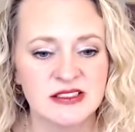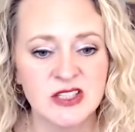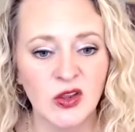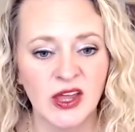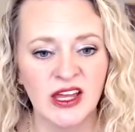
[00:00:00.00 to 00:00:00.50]

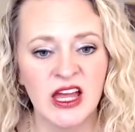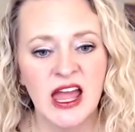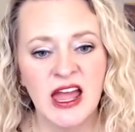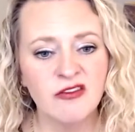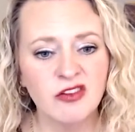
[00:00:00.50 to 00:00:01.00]
So like
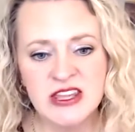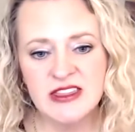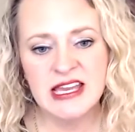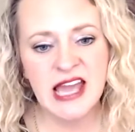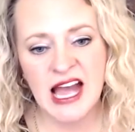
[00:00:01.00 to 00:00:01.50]

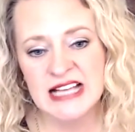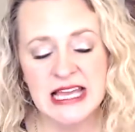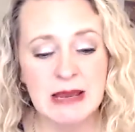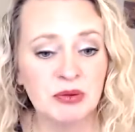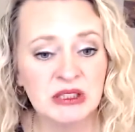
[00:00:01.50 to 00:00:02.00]
everything has
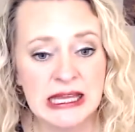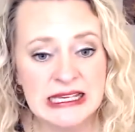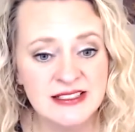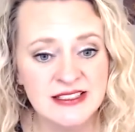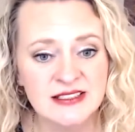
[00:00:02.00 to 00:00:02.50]
a
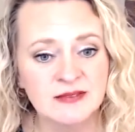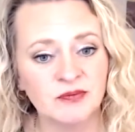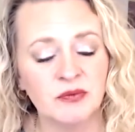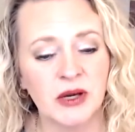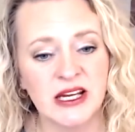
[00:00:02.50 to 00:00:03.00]
place.
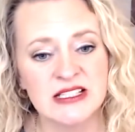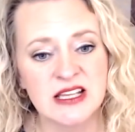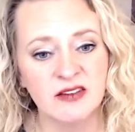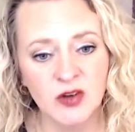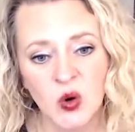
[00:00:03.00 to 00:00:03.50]
But
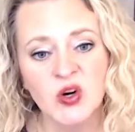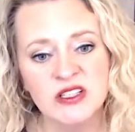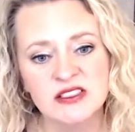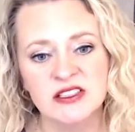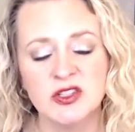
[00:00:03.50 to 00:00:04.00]
of
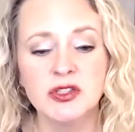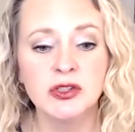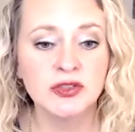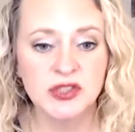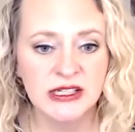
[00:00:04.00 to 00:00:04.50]
course,
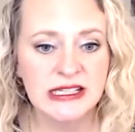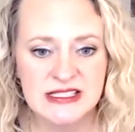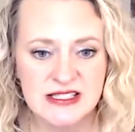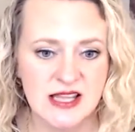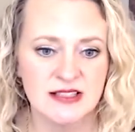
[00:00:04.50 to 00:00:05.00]

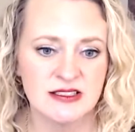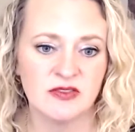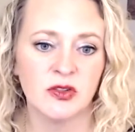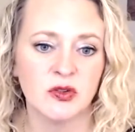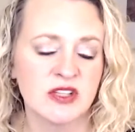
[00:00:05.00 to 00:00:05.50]
nutrient dense
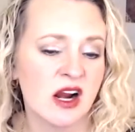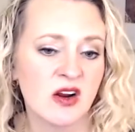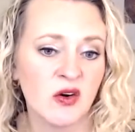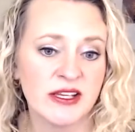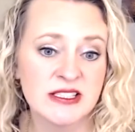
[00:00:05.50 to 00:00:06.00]
foods are
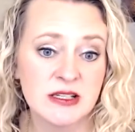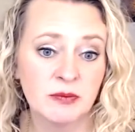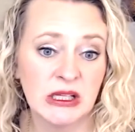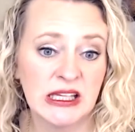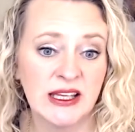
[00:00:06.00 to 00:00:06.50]
going to
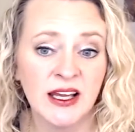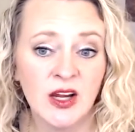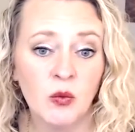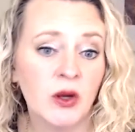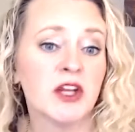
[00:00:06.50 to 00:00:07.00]
be
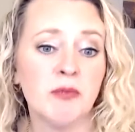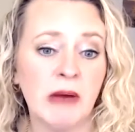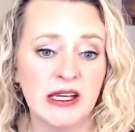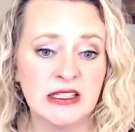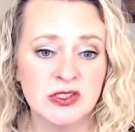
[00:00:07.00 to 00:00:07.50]
what your
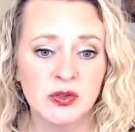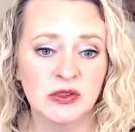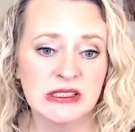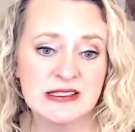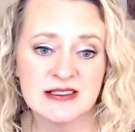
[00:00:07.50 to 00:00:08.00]
body
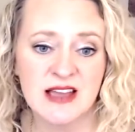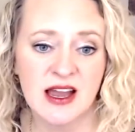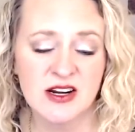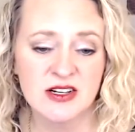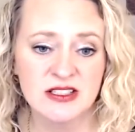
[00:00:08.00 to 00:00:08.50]
truly
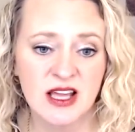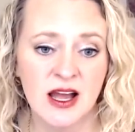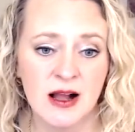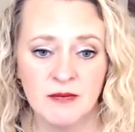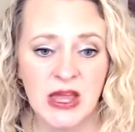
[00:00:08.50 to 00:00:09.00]
desires.
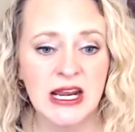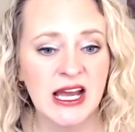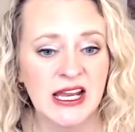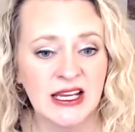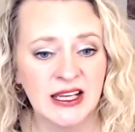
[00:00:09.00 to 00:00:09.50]
And
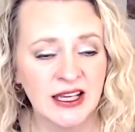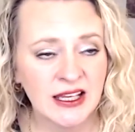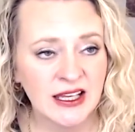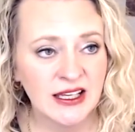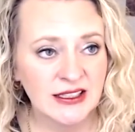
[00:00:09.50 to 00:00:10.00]

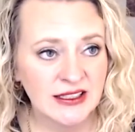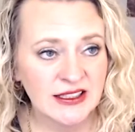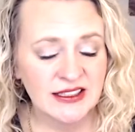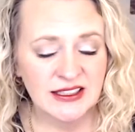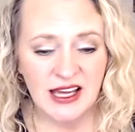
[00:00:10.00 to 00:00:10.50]

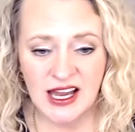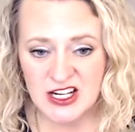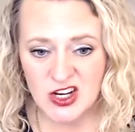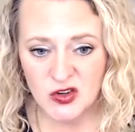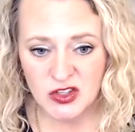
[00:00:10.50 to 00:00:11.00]
I
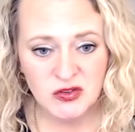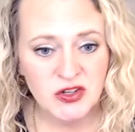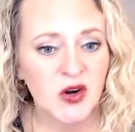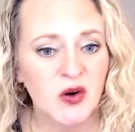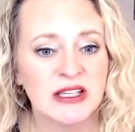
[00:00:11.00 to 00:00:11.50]
know you
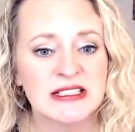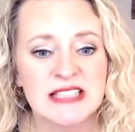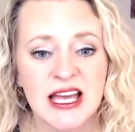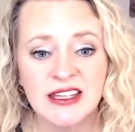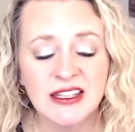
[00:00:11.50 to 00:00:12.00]
know
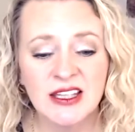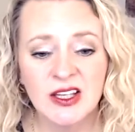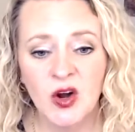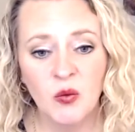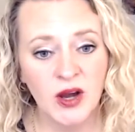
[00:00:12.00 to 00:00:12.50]
exactly
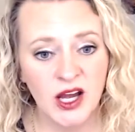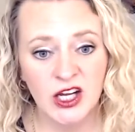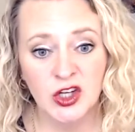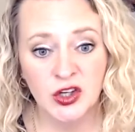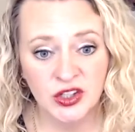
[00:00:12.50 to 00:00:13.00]
what
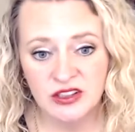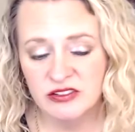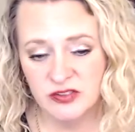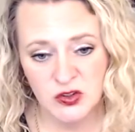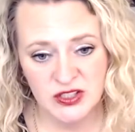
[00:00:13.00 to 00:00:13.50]
a good
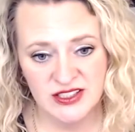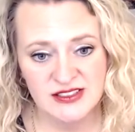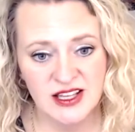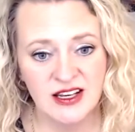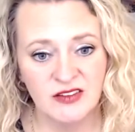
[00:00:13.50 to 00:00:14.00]
food is.
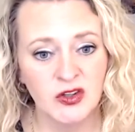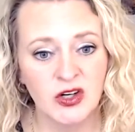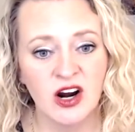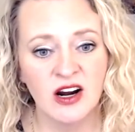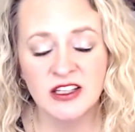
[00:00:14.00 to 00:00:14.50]
And if
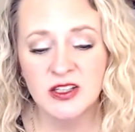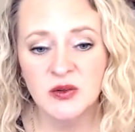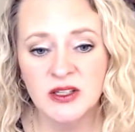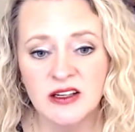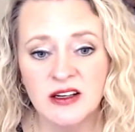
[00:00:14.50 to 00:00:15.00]
you're
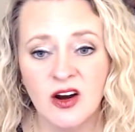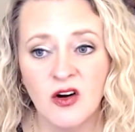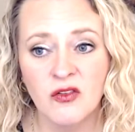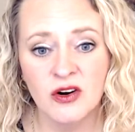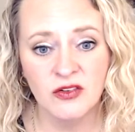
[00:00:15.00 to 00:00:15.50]
arguing
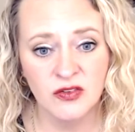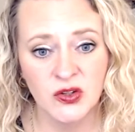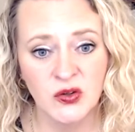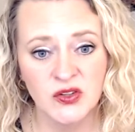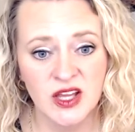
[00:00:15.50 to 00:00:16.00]
over a
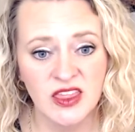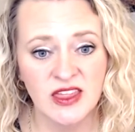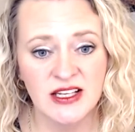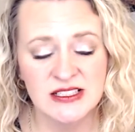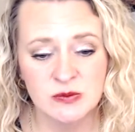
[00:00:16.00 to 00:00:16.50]
food,
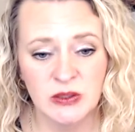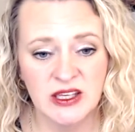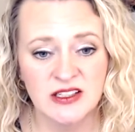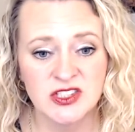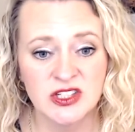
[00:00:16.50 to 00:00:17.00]
then it's
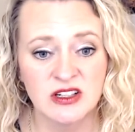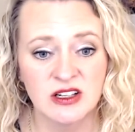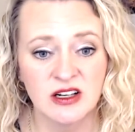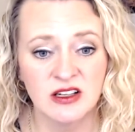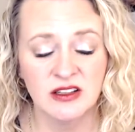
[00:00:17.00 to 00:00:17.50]
because
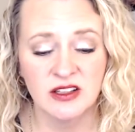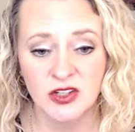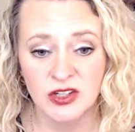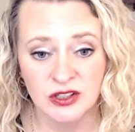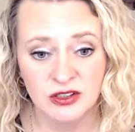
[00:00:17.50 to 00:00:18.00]

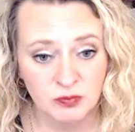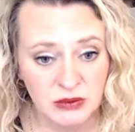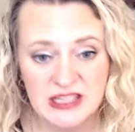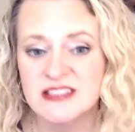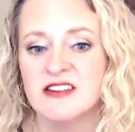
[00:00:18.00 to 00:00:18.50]
you're
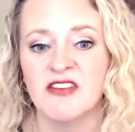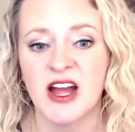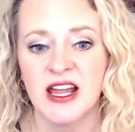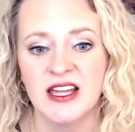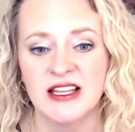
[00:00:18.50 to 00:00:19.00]
being
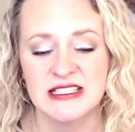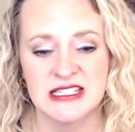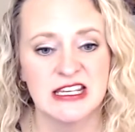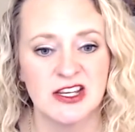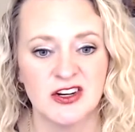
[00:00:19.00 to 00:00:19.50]
defiant and
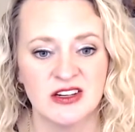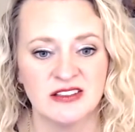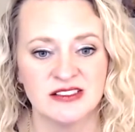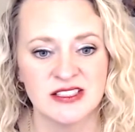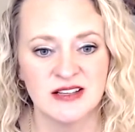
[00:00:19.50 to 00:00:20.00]
digging your
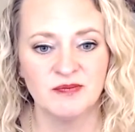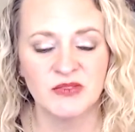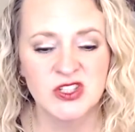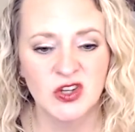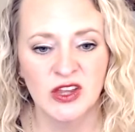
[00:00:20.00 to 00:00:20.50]
heels in.
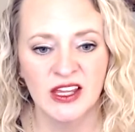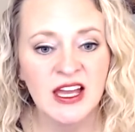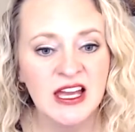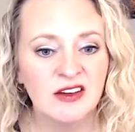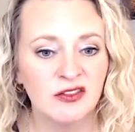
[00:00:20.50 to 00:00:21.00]
So like
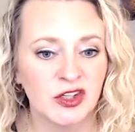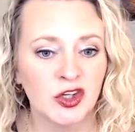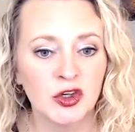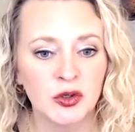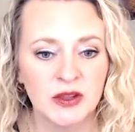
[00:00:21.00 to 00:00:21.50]
if it
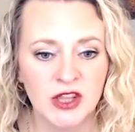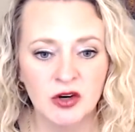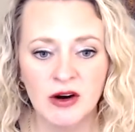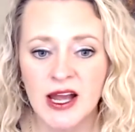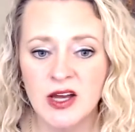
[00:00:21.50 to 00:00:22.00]
grew in the
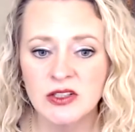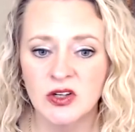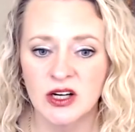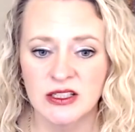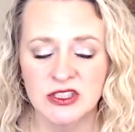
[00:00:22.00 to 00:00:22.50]
ground
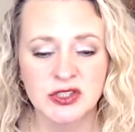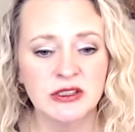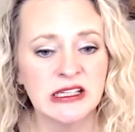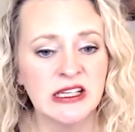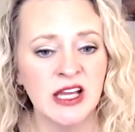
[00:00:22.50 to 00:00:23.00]
or on a
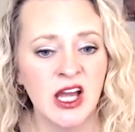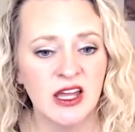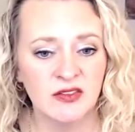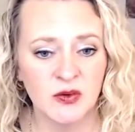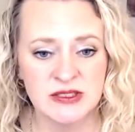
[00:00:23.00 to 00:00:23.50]
tree,
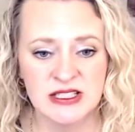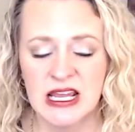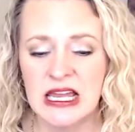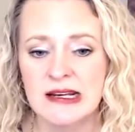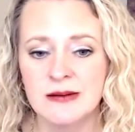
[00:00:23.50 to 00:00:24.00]
if it was an
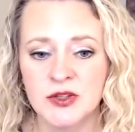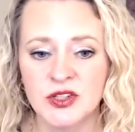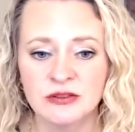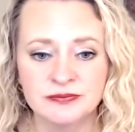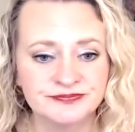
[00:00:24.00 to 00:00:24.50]

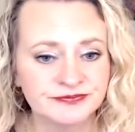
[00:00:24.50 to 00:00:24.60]
animal,